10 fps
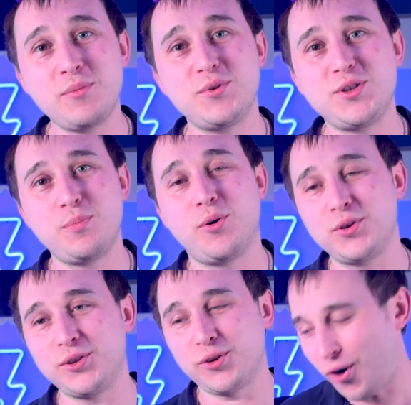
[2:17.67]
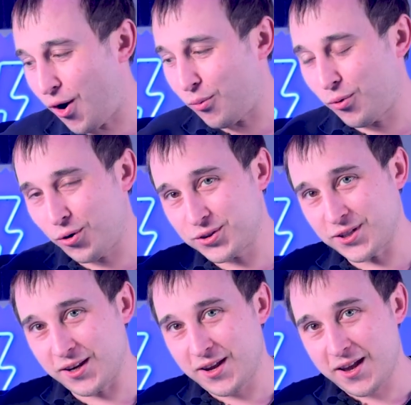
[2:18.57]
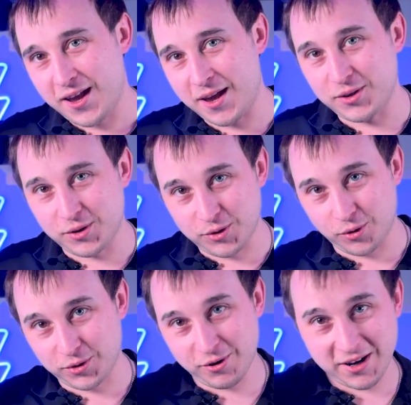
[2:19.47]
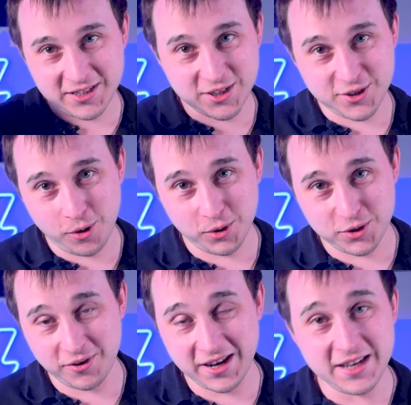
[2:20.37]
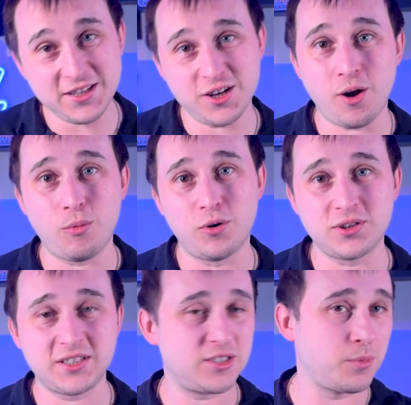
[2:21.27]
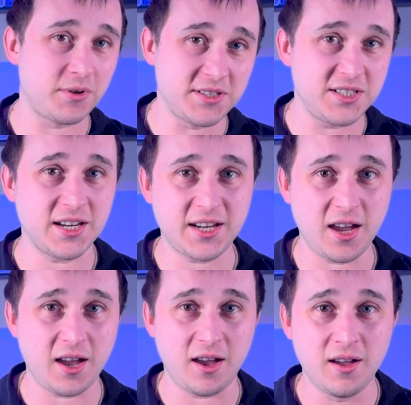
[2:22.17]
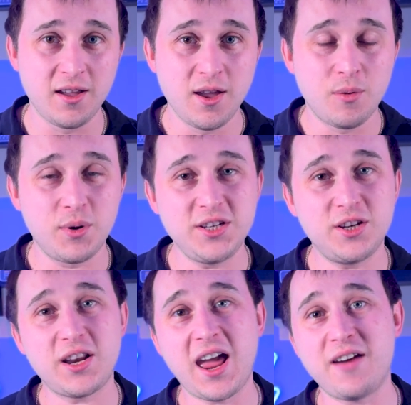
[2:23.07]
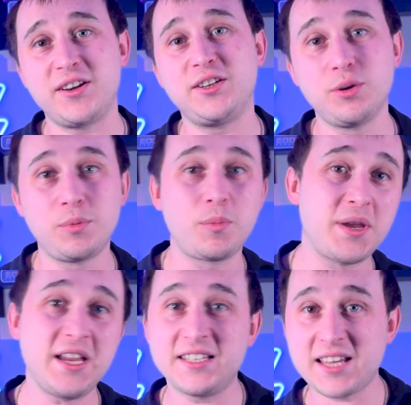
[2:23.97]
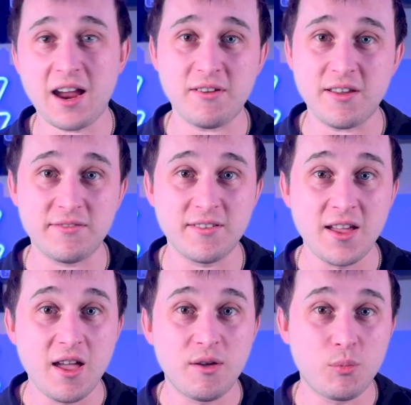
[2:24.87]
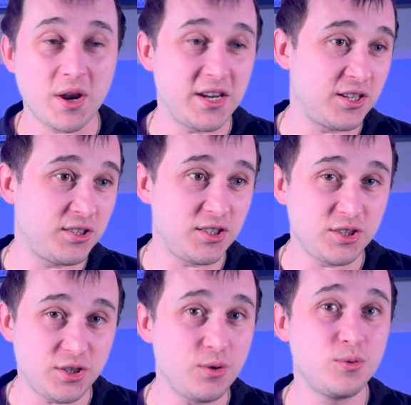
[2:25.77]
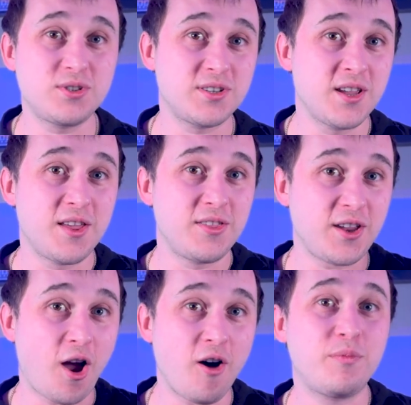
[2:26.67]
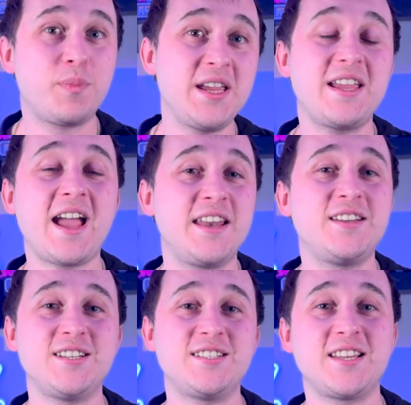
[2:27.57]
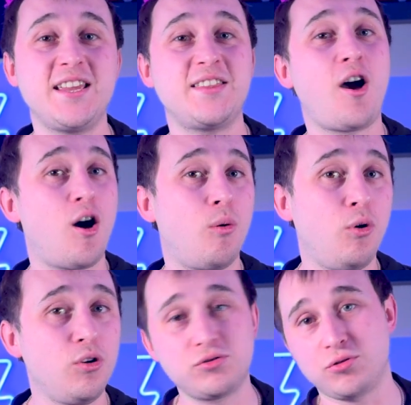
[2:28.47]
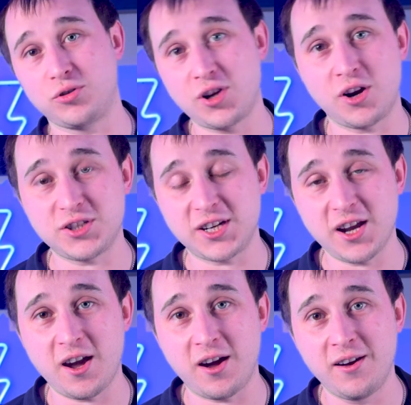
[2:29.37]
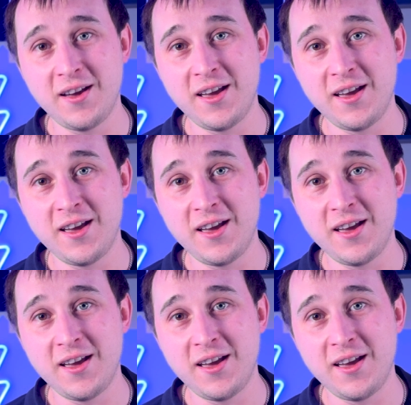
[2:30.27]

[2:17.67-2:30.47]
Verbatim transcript: would you put your hot water, uh, your, your excess solar, sorry, into your hot water system or into your car when you could have a double peak tariff where you could use the off peak energy to heat that hot water or charge your car?